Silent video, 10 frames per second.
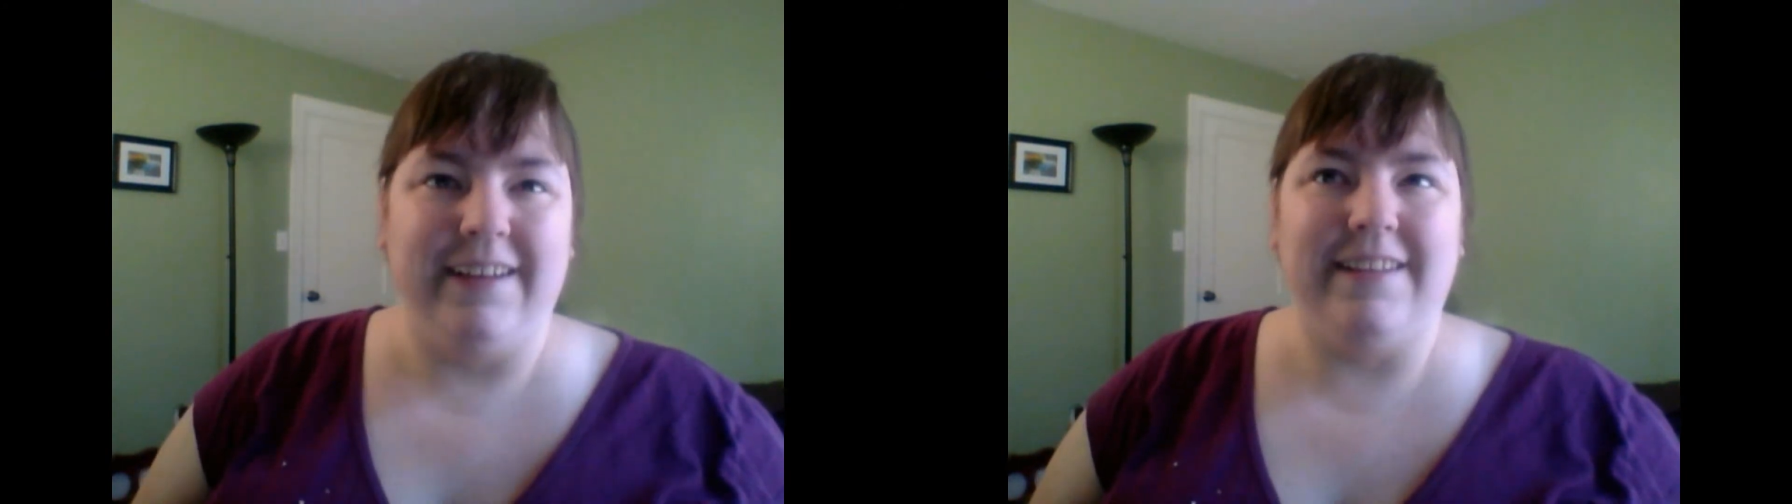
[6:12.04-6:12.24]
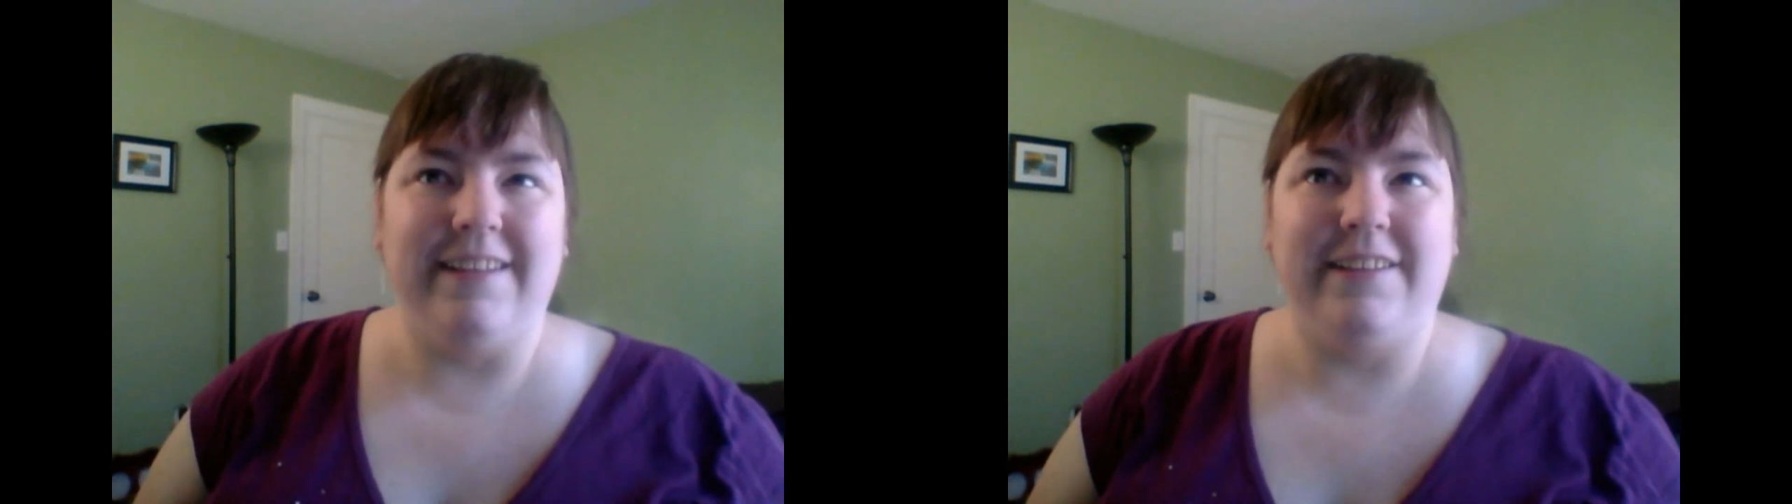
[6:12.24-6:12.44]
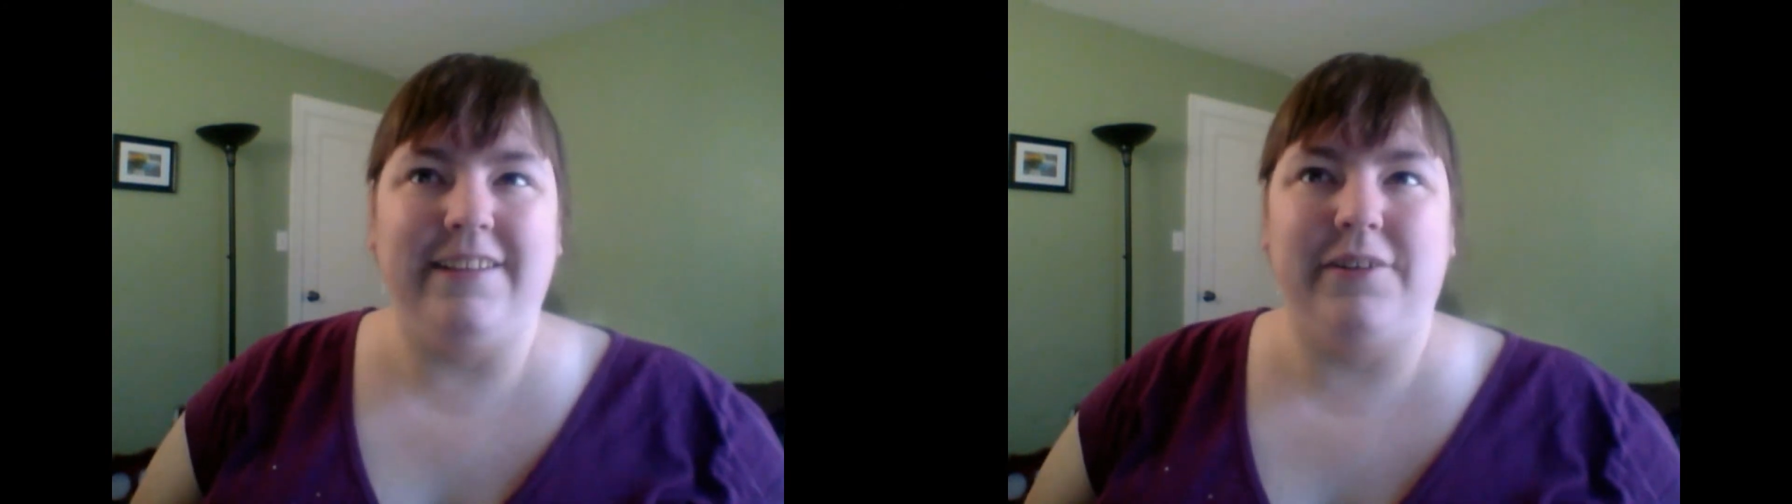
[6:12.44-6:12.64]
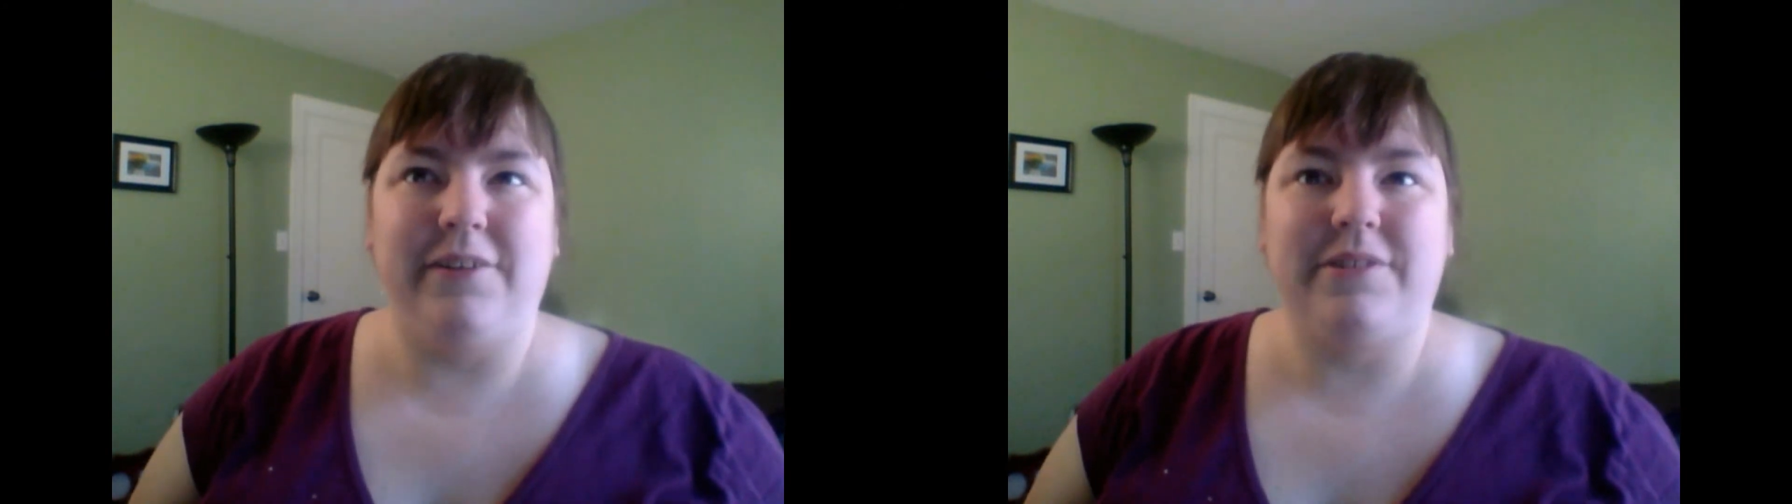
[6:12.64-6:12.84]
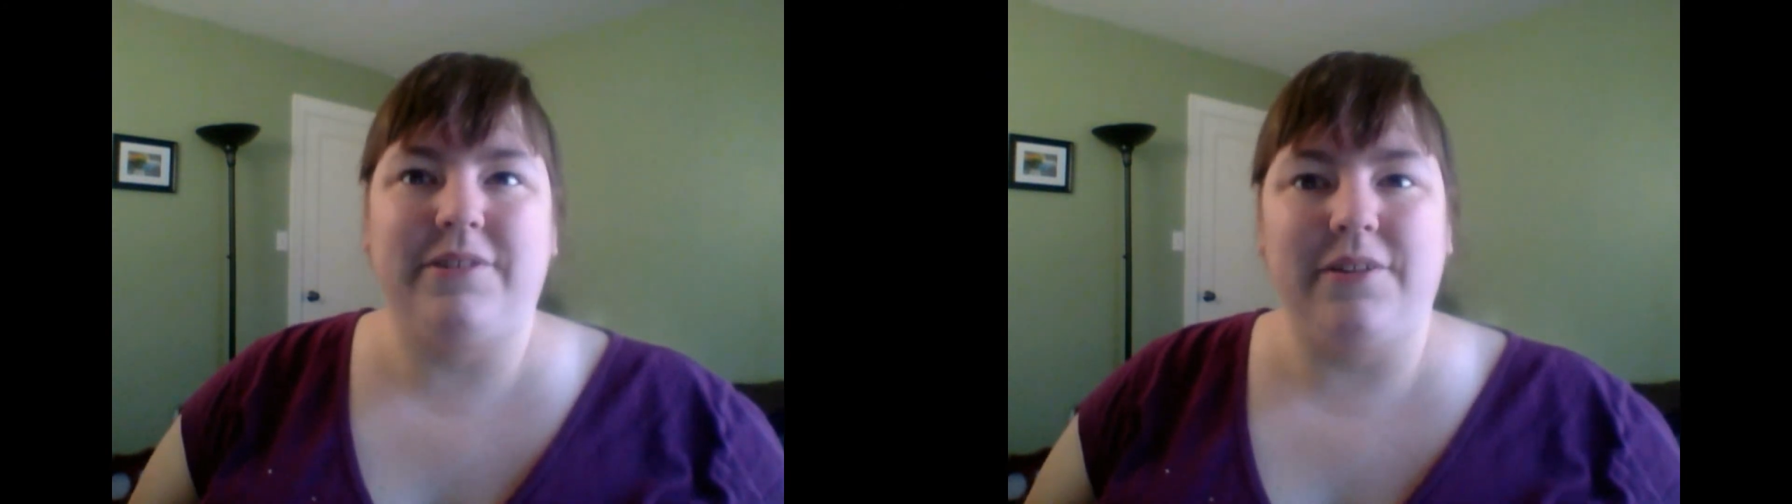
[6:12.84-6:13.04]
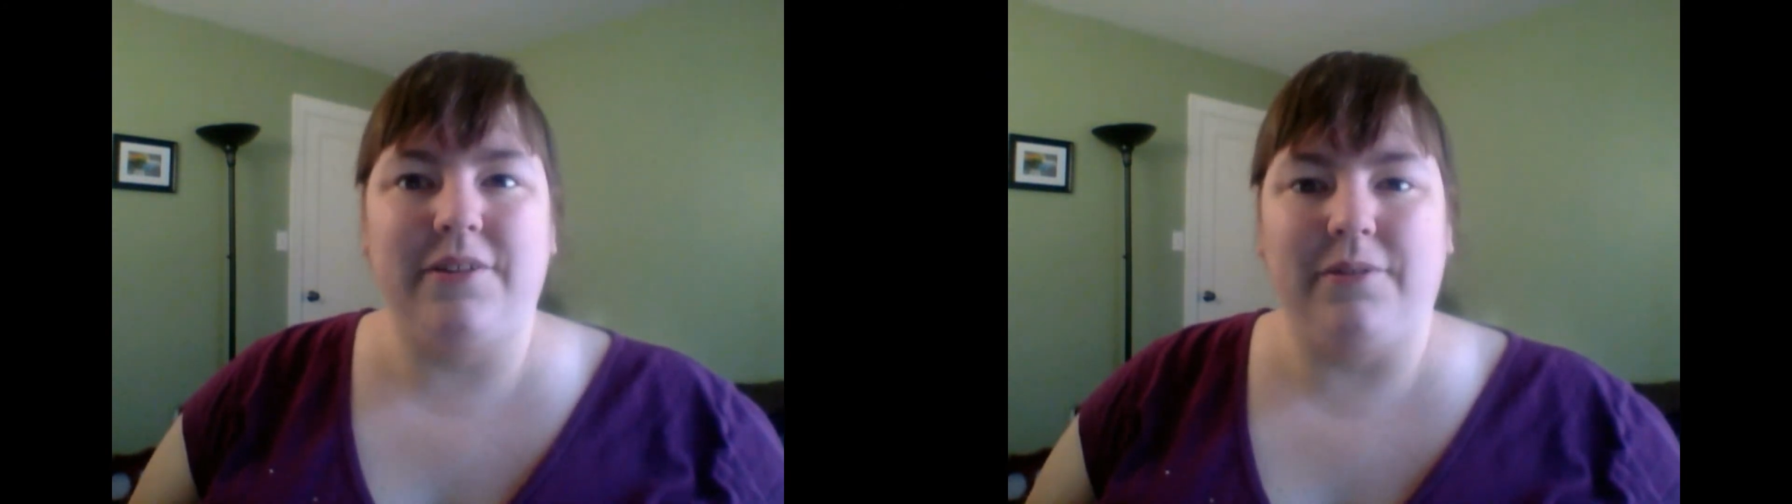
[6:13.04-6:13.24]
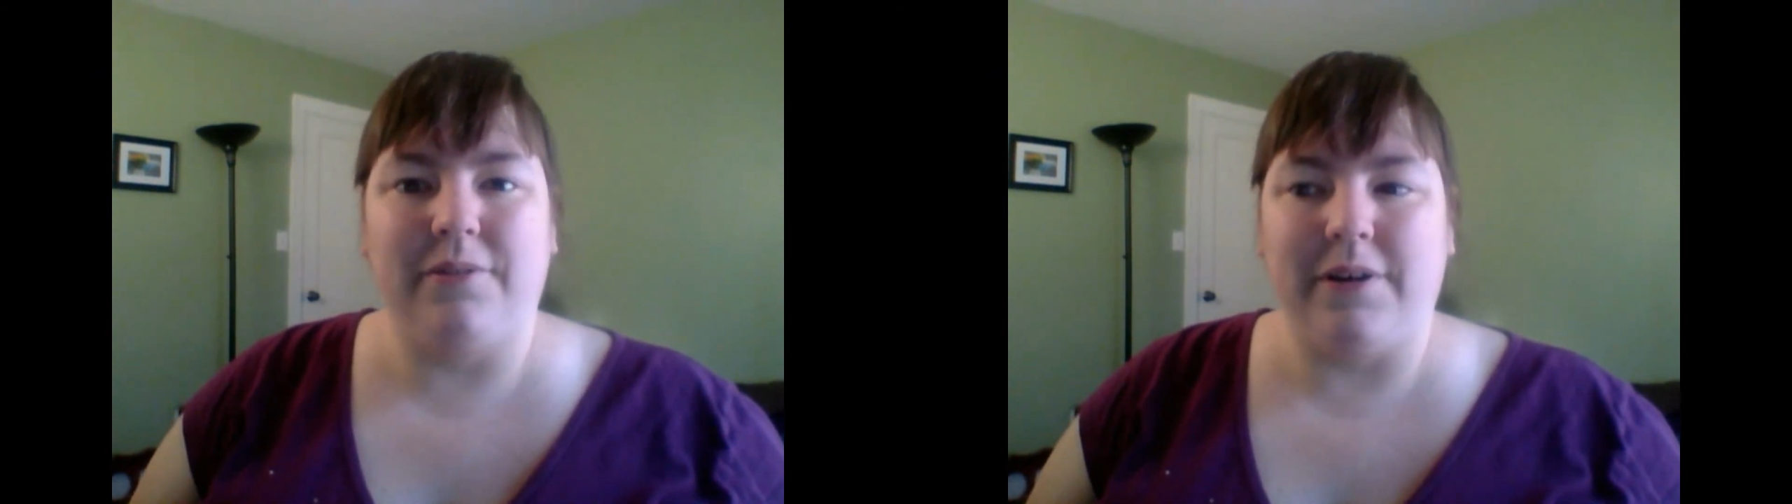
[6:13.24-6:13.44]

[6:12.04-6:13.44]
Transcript: and then there was another